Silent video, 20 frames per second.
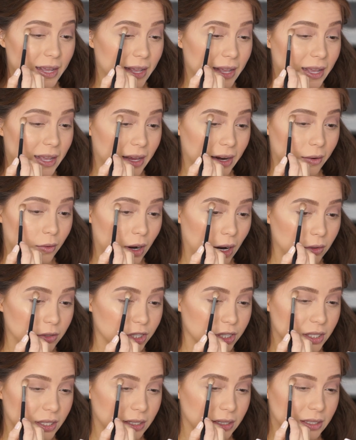and I was
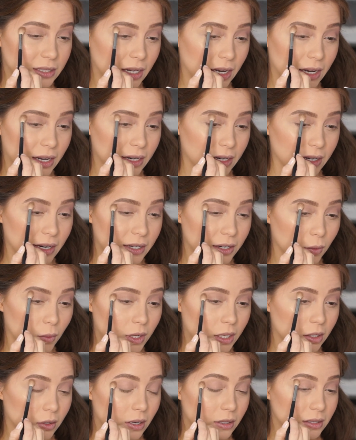just inside and I didn't
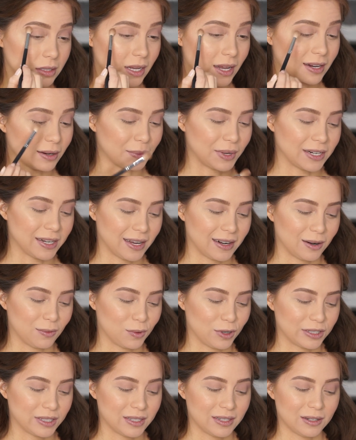want to go outside, and my dad had
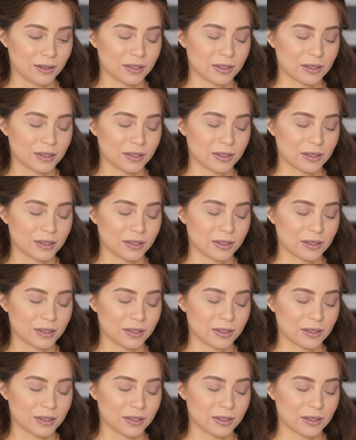walked in.